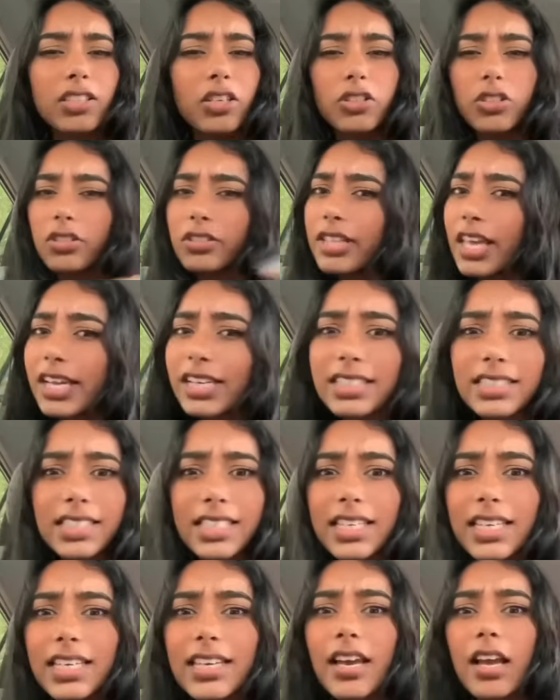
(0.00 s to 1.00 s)
your
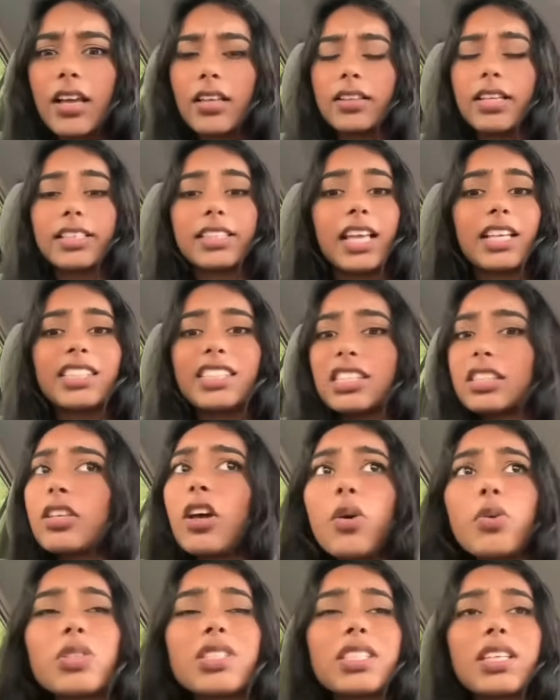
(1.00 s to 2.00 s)
legacy, like, that's
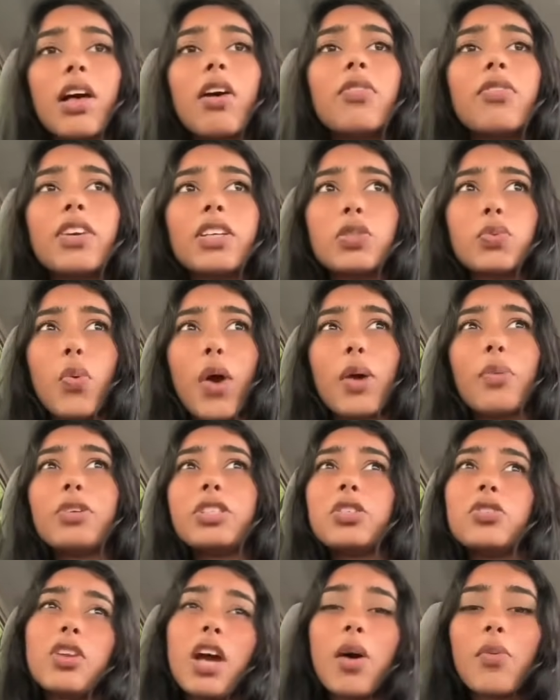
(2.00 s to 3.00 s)
so selfish. Why would
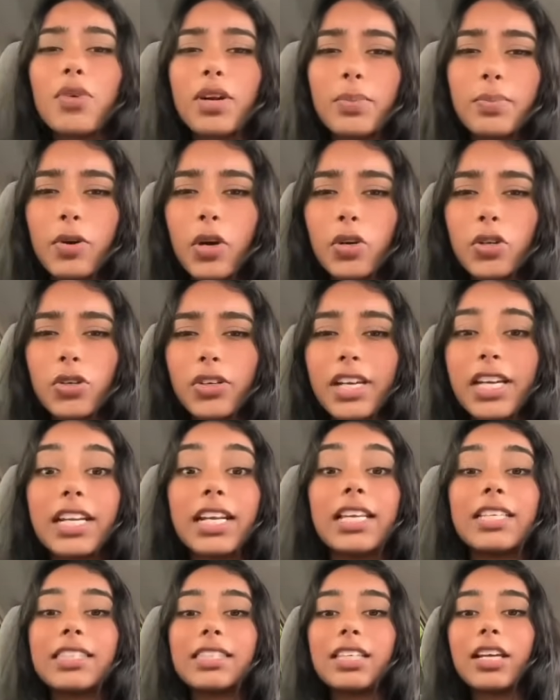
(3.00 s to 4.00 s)
you not want to procreate?
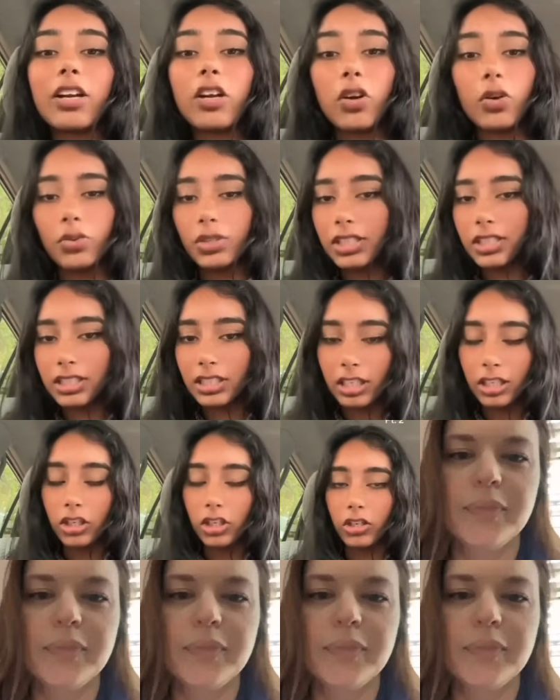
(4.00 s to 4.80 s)
It's their own insecurity.